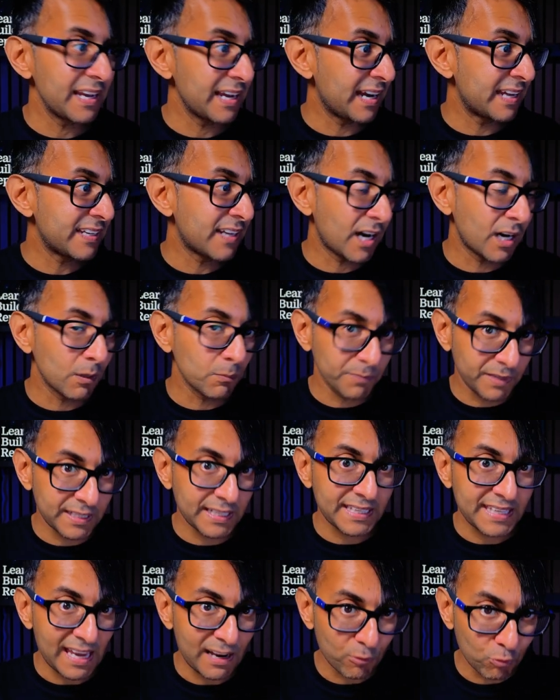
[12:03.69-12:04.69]
and I'm going to
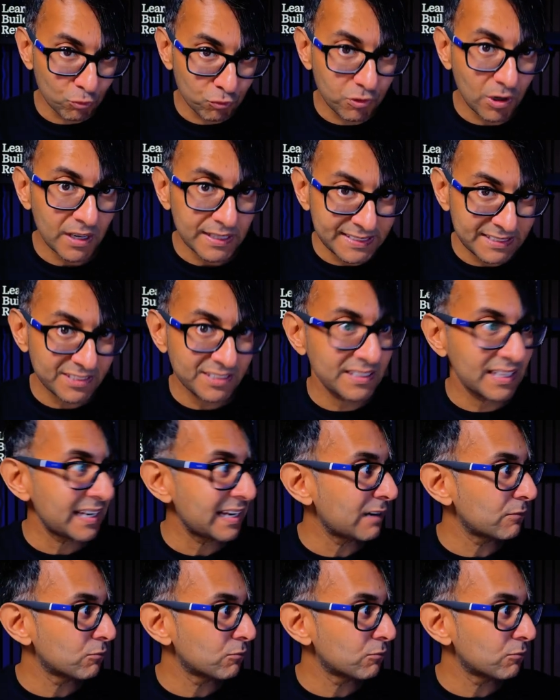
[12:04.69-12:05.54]
get right to that